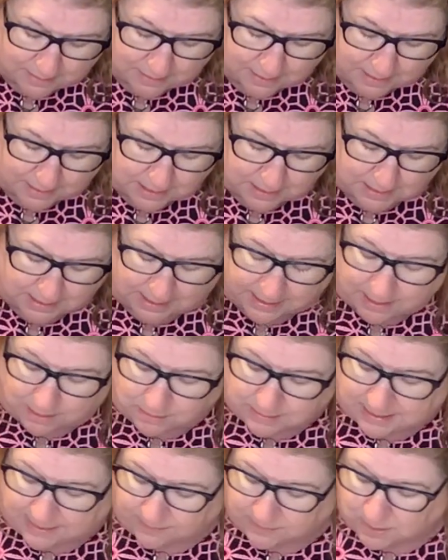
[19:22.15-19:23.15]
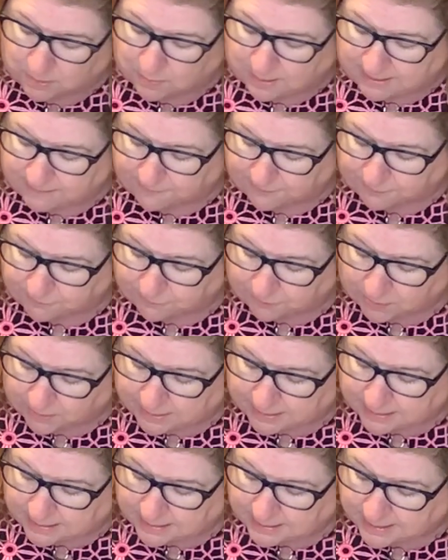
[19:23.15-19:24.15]
They don't give it away for
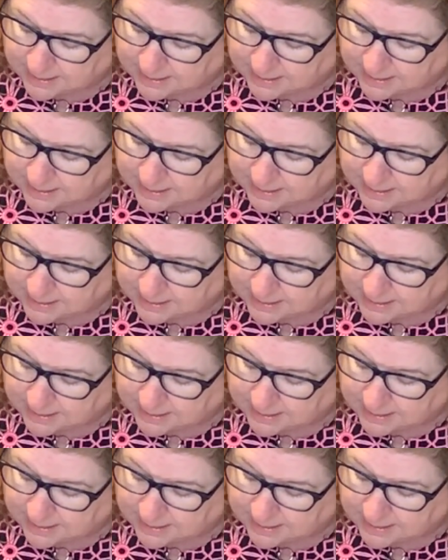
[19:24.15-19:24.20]
free.